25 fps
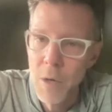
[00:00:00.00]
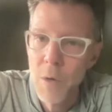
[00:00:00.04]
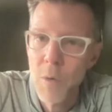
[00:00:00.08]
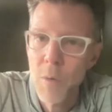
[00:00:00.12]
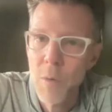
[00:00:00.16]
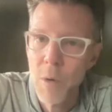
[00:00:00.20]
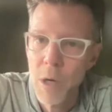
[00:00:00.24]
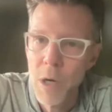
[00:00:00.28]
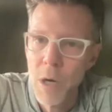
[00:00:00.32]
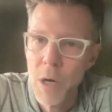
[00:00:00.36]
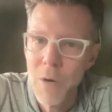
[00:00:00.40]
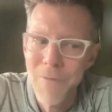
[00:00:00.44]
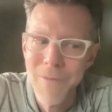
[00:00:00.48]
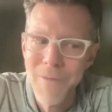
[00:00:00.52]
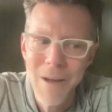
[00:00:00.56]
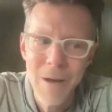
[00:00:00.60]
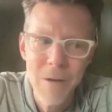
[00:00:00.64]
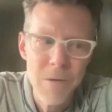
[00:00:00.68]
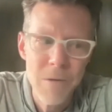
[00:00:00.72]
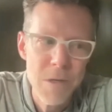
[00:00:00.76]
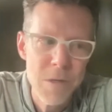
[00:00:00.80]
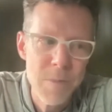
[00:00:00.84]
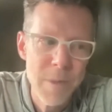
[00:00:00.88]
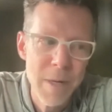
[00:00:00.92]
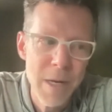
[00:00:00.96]
were
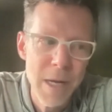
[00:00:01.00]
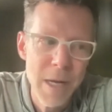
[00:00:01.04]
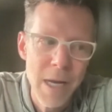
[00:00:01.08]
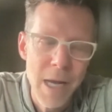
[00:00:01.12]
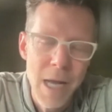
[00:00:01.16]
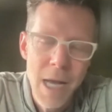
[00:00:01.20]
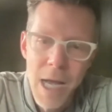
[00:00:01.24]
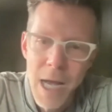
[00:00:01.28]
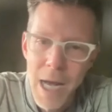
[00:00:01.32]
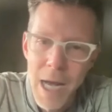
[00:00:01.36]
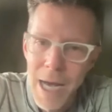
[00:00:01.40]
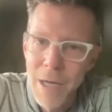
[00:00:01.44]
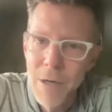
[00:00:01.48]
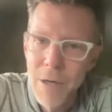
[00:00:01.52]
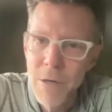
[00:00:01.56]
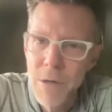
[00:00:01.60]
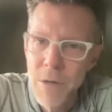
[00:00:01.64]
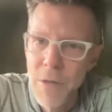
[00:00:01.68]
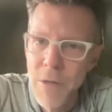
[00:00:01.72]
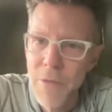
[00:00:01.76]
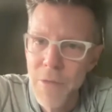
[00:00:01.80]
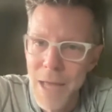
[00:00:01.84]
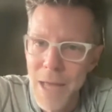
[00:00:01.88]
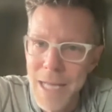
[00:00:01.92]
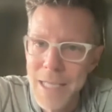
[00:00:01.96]
co-founders. But I don't know
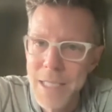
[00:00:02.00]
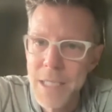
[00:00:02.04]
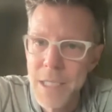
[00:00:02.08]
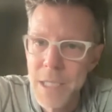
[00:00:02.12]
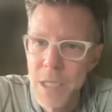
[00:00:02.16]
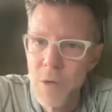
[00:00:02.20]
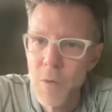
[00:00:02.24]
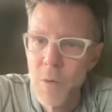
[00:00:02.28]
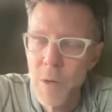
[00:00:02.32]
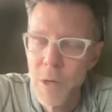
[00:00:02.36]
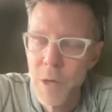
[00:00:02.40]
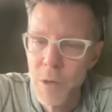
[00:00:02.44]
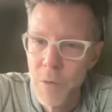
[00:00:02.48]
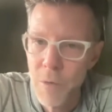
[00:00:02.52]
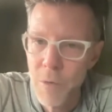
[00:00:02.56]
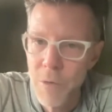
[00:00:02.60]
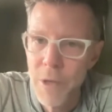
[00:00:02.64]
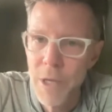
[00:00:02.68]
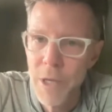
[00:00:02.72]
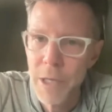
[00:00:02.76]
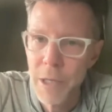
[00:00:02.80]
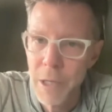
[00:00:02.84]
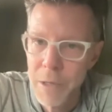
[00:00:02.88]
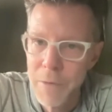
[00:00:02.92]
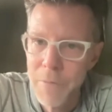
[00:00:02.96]
that that's the critical
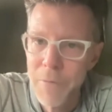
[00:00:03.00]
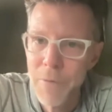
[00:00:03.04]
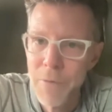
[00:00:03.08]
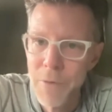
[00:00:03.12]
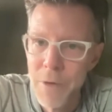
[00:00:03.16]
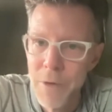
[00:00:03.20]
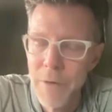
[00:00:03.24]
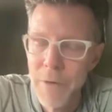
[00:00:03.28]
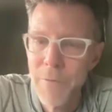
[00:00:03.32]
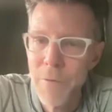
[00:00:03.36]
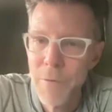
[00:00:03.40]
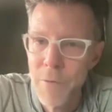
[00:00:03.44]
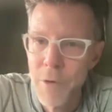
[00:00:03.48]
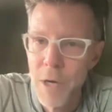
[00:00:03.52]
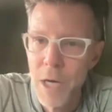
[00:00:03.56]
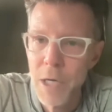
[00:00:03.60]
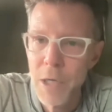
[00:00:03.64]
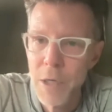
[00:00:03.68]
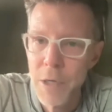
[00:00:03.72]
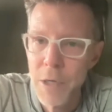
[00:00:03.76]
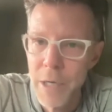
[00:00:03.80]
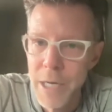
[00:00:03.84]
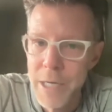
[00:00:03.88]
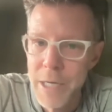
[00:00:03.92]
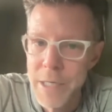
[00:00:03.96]
thing. Like if you've got
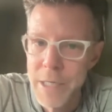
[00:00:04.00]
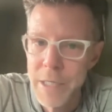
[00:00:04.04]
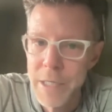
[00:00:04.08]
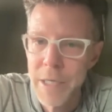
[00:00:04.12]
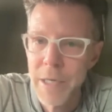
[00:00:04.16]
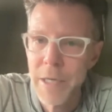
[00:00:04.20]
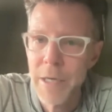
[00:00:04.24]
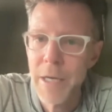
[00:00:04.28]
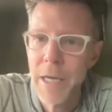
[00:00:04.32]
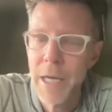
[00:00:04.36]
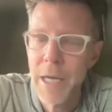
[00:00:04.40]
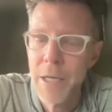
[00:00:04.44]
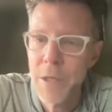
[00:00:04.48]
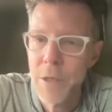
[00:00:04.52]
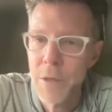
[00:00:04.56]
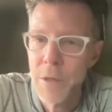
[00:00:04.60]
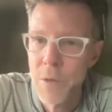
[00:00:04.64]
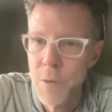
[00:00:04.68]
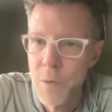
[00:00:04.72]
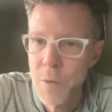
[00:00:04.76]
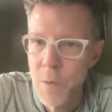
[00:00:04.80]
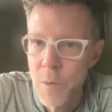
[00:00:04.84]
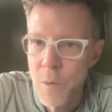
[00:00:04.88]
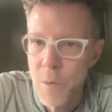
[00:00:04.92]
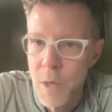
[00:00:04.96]
a good idea and
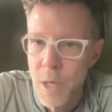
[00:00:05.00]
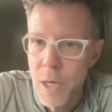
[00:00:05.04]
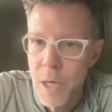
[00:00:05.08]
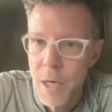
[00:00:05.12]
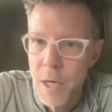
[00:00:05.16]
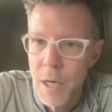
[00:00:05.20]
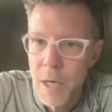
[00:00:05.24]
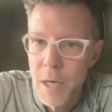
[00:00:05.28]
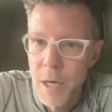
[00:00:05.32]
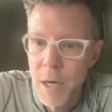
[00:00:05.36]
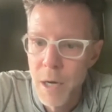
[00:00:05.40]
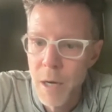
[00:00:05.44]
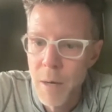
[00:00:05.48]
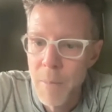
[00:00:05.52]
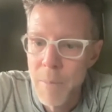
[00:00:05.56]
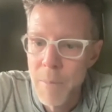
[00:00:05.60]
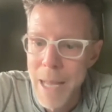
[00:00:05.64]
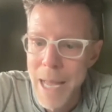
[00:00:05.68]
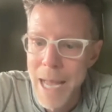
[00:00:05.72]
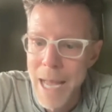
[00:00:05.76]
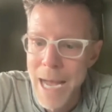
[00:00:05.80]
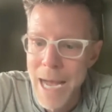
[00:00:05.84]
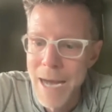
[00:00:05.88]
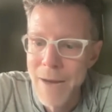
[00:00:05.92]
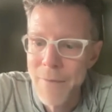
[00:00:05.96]
you
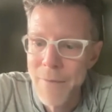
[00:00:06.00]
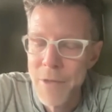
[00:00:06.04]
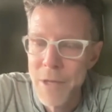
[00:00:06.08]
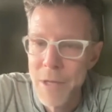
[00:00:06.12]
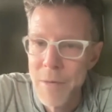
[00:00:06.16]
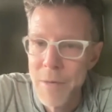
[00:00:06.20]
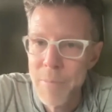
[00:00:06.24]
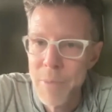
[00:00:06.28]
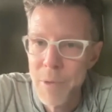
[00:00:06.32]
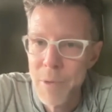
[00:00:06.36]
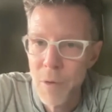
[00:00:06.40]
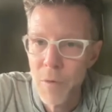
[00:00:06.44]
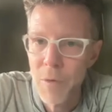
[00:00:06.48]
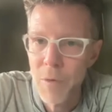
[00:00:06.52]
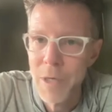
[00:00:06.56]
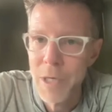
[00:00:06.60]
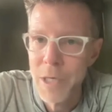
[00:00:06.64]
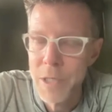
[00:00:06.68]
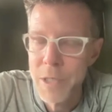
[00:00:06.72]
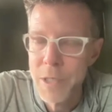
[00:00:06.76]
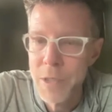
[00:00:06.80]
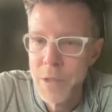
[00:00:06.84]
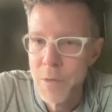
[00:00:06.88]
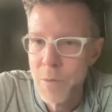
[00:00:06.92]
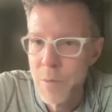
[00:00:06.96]
have the
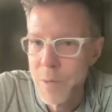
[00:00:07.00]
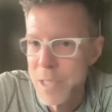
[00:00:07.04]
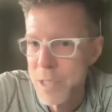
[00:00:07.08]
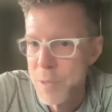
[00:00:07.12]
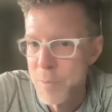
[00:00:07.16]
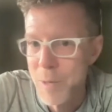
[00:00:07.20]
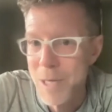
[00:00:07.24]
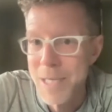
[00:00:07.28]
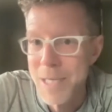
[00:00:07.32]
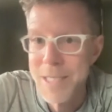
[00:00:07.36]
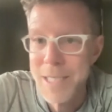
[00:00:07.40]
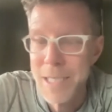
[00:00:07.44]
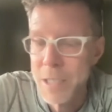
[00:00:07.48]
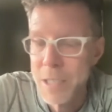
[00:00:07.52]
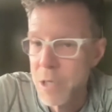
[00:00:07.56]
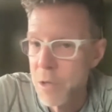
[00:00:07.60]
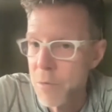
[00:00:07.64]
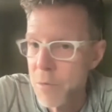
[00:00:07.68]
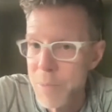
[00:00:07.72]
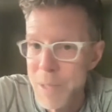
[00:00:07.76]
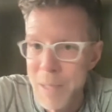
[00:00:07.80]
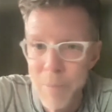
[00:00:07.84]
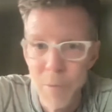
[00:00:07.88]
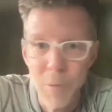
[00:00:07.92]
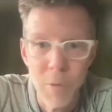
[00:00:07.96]
ability to express that to
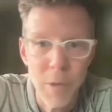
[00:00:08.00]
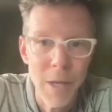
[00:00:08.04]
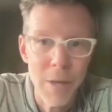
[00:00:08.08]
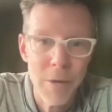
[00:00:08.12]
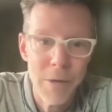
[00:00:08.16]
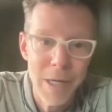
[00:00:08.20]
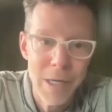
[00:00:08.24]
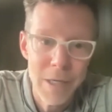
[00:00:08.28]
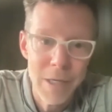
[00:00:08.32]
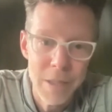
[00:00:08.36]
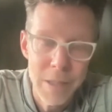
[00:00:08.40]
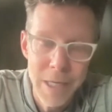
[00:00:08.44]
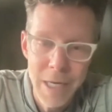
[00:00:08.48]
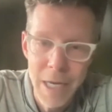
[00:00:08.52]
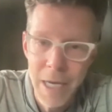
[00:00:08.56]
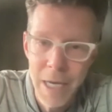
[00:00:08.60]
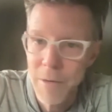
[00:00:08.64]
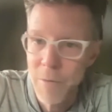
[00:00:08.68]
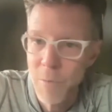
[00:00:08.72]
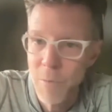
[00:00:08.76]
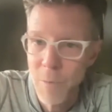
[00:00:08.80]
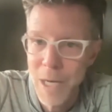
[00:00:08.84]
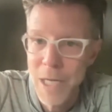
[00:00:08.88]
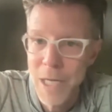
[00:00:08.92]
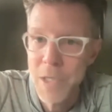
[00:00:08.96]
other people and either
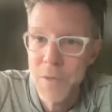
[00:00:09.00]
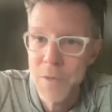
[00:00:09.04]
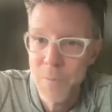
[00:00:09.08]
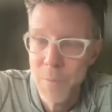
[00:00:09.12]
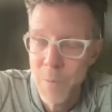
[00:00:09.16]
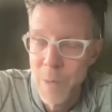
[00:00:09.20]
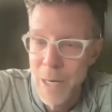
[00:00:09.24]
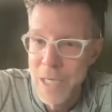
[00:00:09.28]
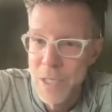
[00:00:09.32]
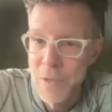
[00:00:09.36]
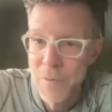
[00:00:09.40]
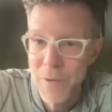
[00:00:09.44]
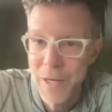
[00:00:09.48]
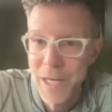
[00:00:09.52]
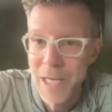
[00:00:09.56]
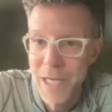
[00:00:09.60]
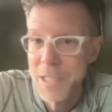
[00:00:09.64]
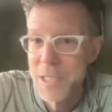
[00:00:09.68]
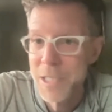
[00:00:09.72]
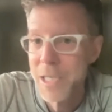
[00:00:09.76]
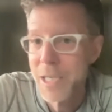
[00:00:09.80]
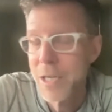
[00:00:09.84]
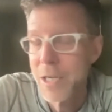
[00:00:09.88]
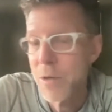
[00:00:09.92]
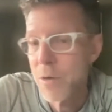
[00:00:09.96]
get raise
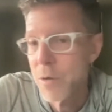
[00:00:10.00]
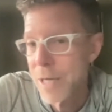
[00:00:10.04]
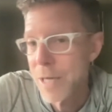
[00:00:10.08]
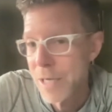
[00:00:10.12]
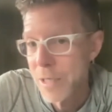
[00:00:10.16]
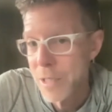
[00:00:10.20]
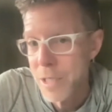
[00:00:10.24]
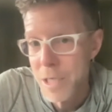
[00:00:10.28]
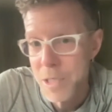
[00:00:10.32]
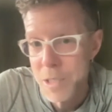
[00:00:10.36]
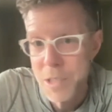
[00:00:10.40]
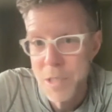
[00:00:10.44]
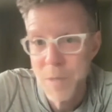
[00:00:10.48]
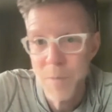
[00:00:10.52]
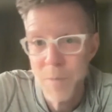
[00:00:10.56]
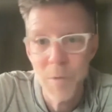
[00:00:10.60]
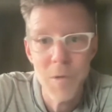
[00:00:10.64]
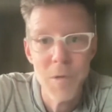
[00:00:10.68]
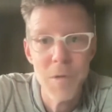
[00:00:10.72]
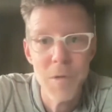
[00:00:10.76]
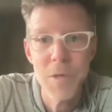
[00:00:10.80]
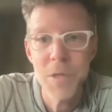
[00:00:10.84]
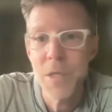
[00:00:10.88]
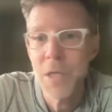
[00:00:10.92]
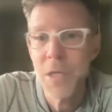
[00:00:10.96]
financing, get
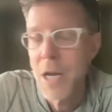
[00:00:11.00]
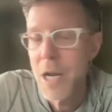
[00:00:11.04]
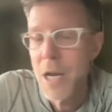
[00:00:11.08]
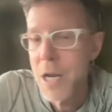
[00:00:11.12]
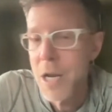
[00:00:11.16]
customers,